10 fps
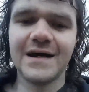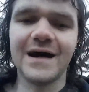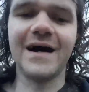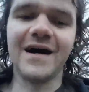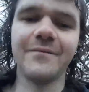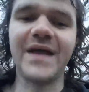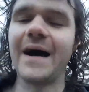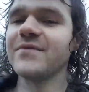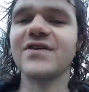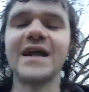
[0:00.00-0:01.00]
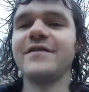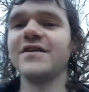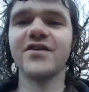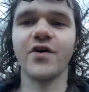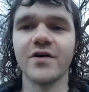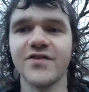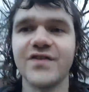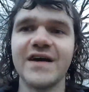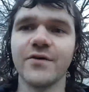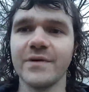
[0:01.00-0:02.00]
I'm just kind of in a disheartened
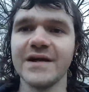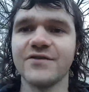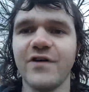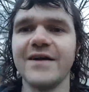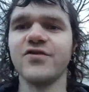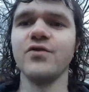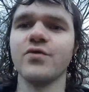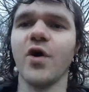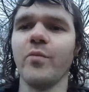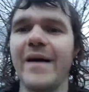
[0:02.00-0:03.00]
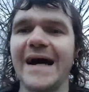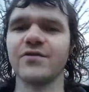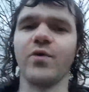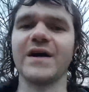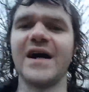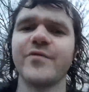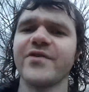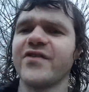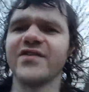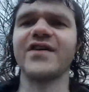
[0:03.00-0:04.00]
state to really try to go back to working on it,
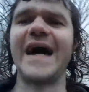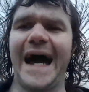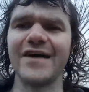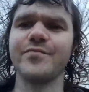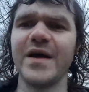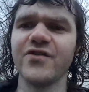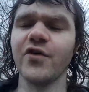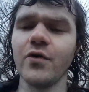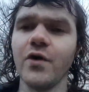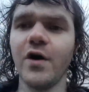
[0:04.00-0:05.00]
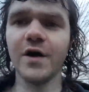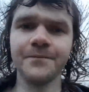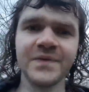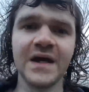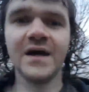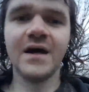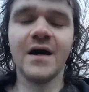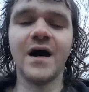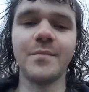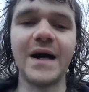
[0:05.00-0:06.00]
especially since it has been so long.
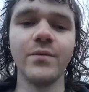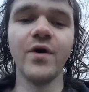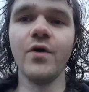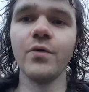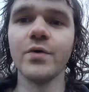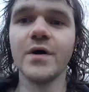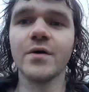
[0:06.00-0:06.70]
I will